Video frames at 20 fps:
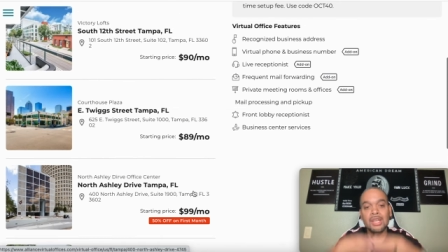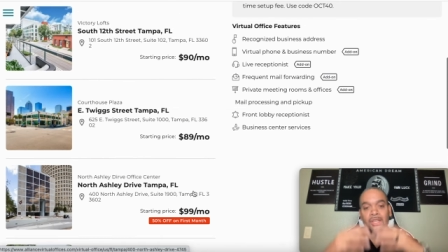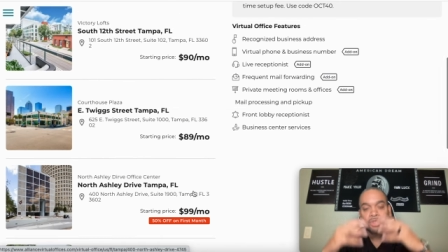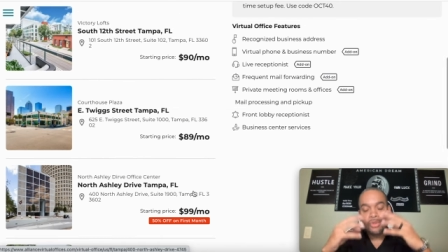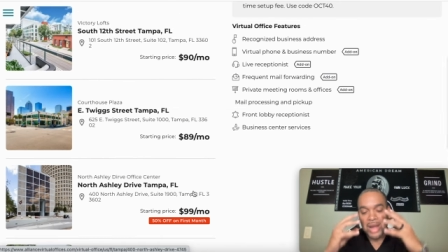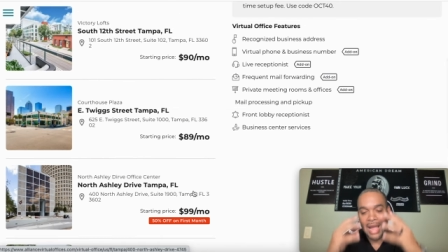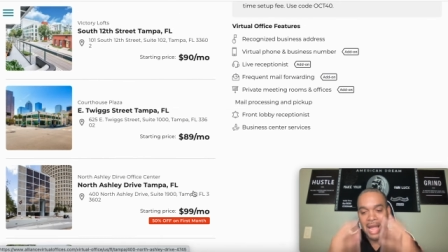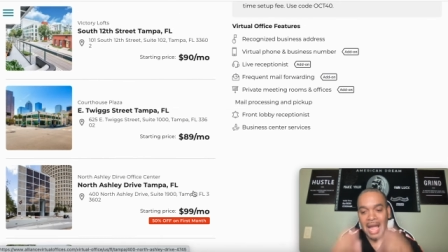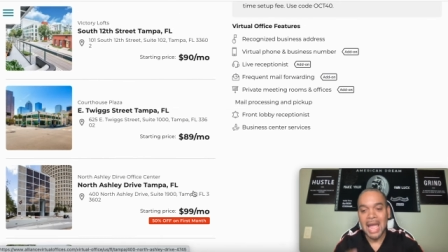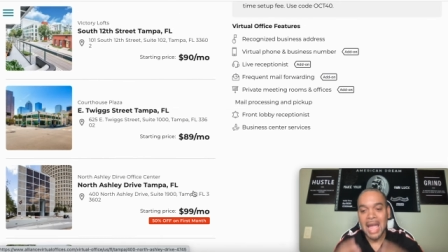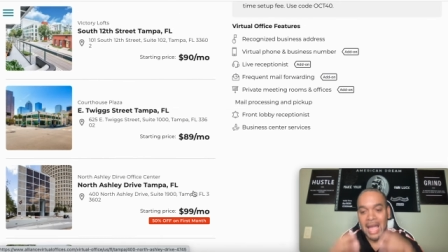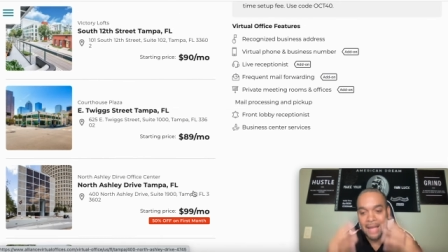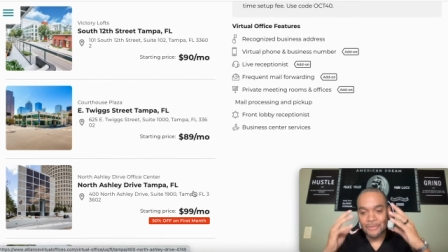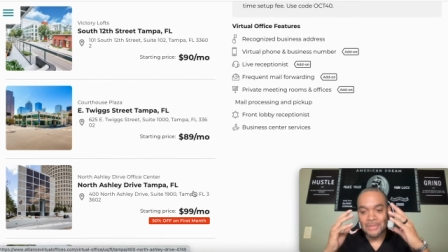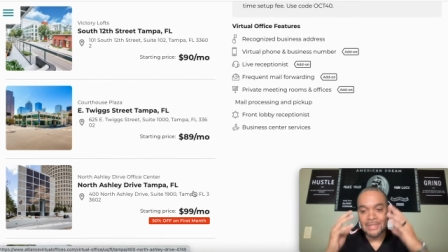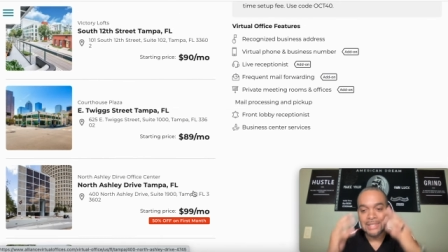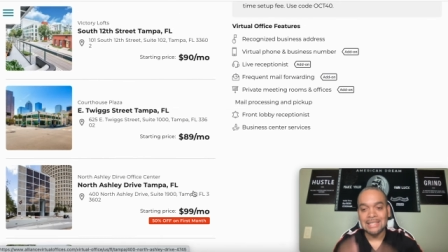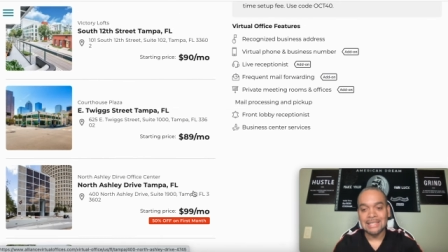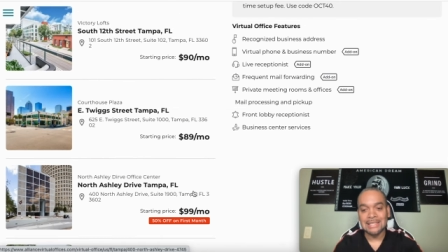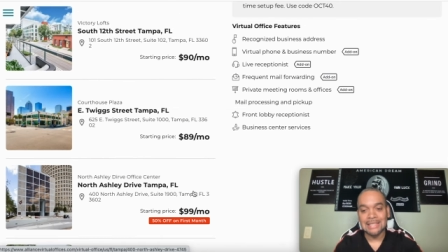You have
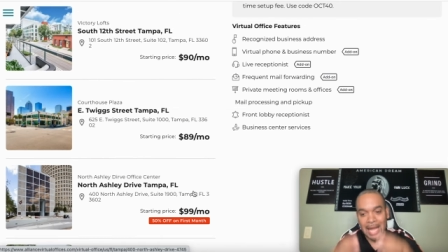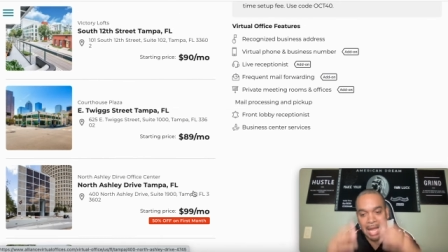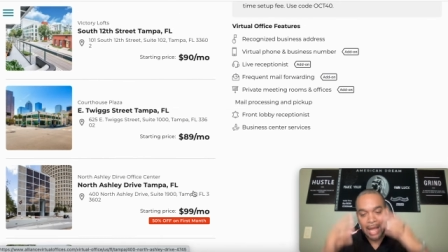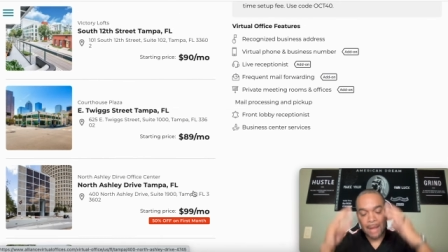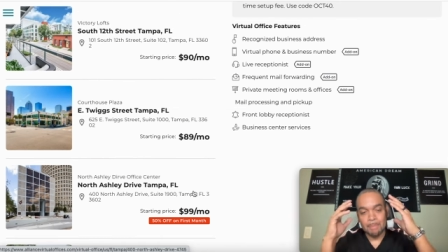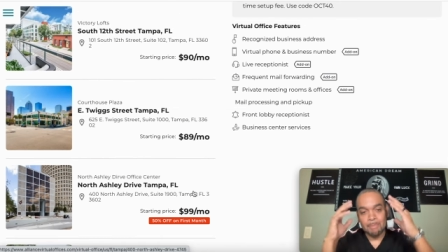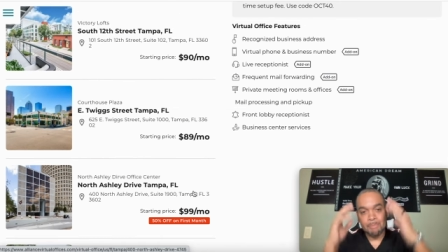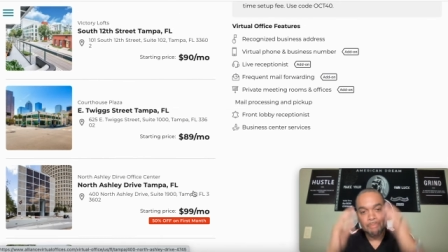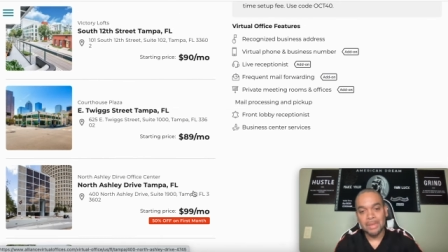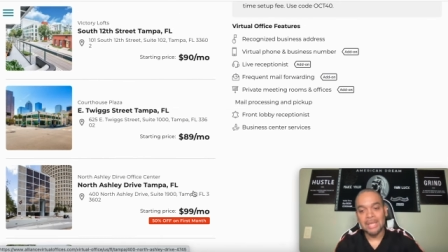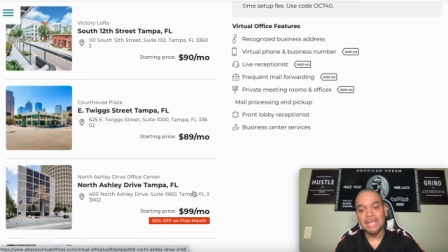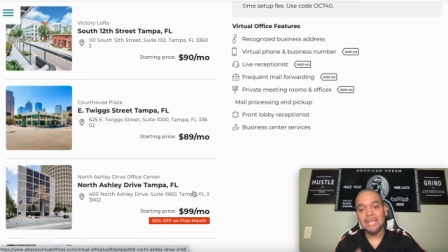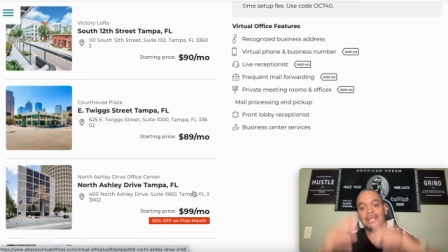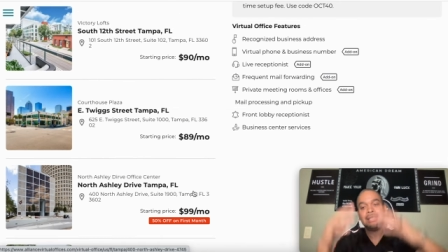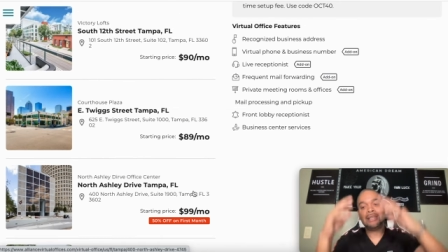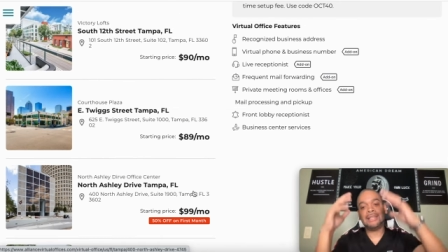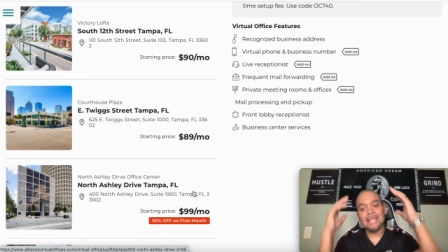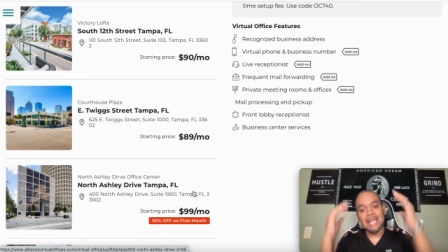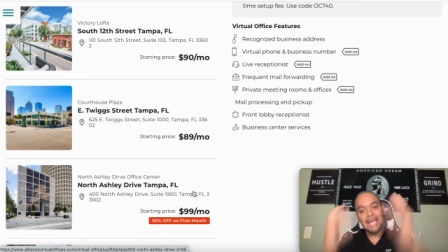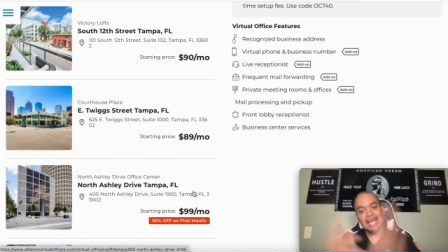to stop
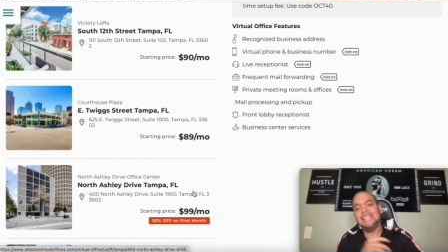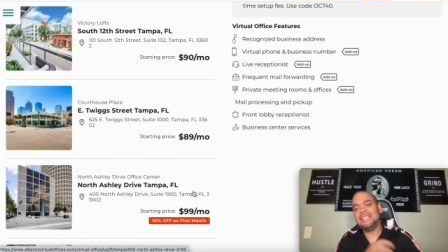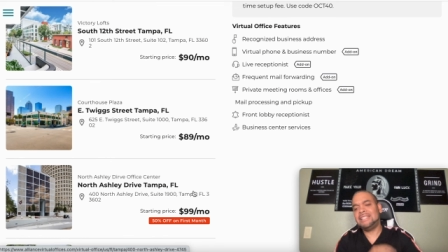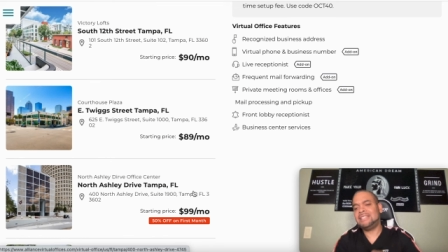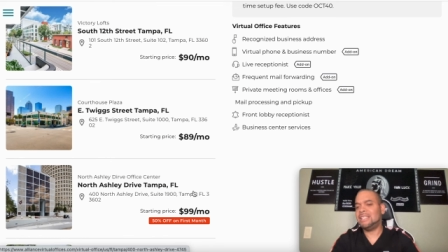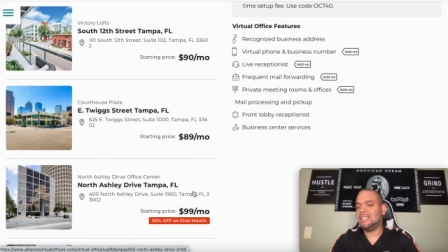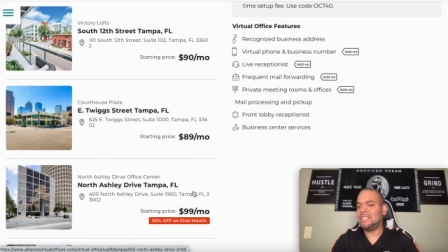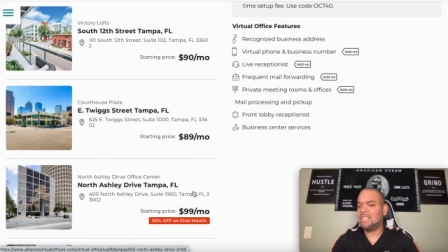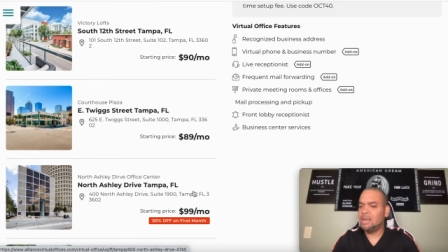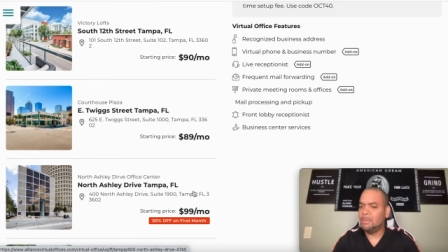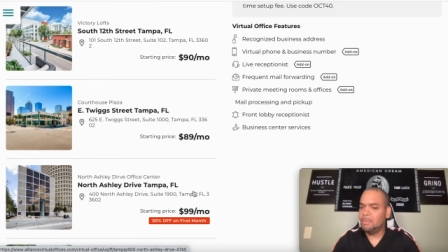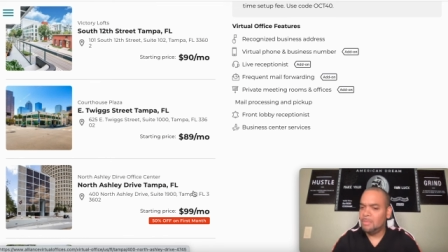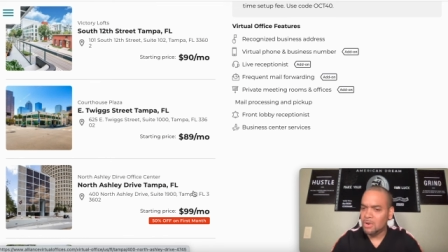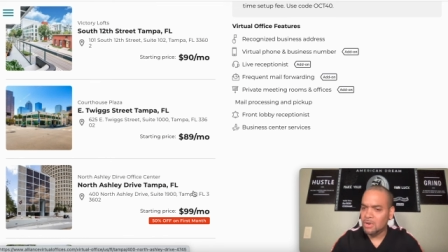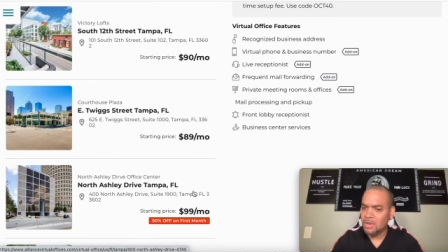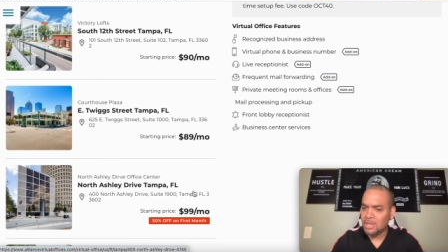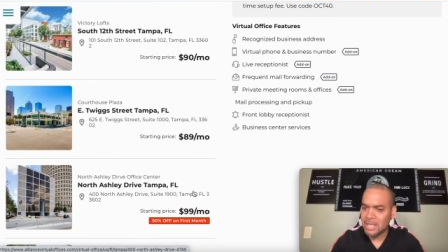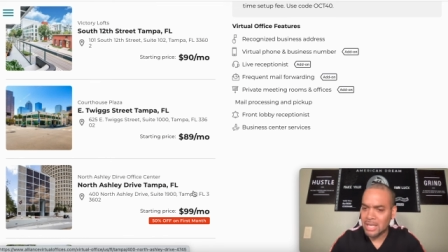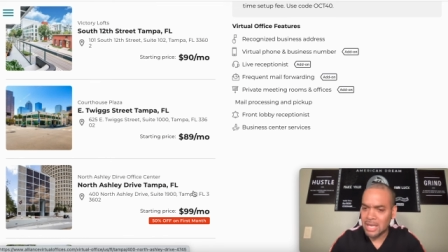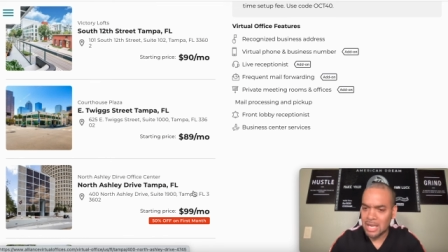being lazy. Come
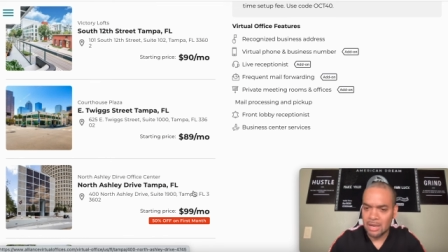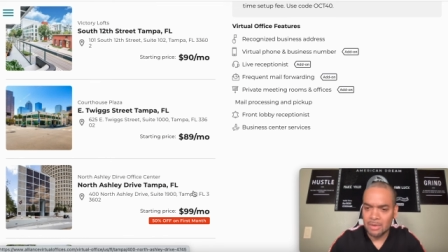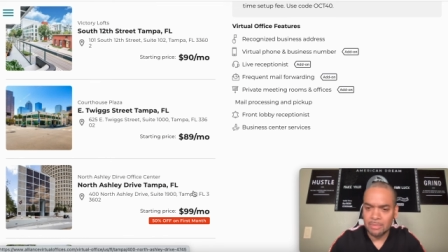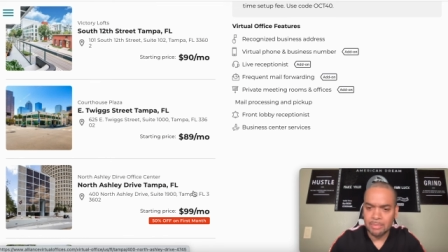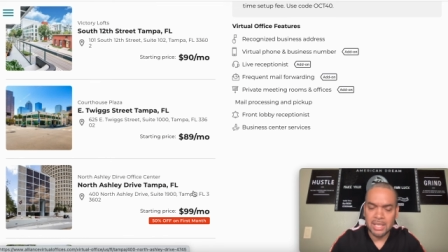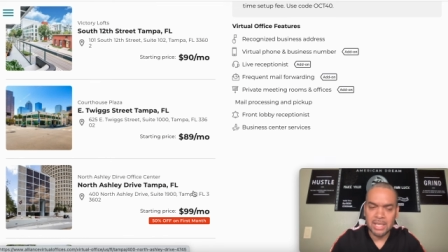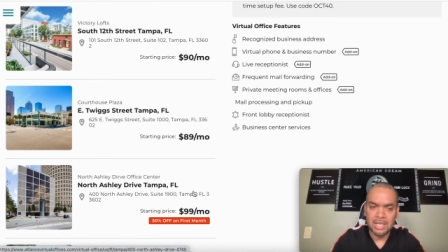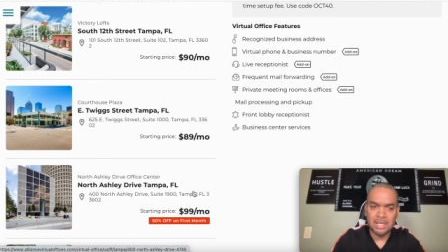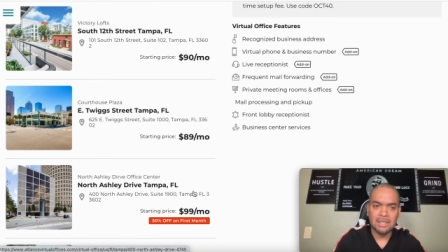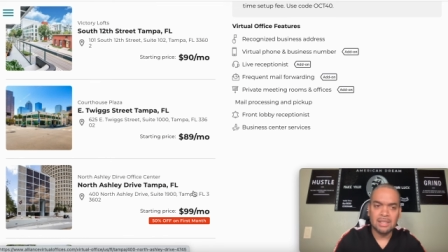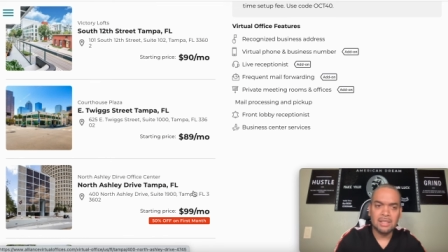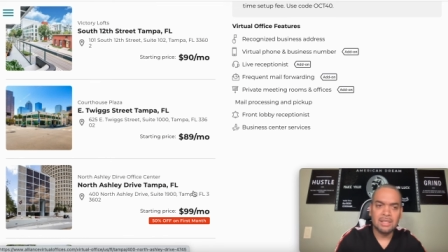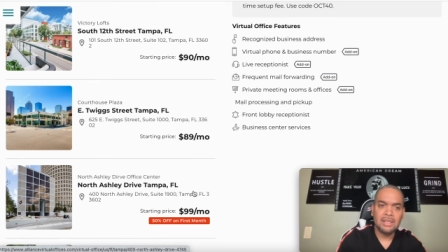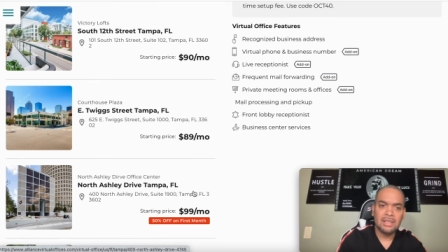on now, man.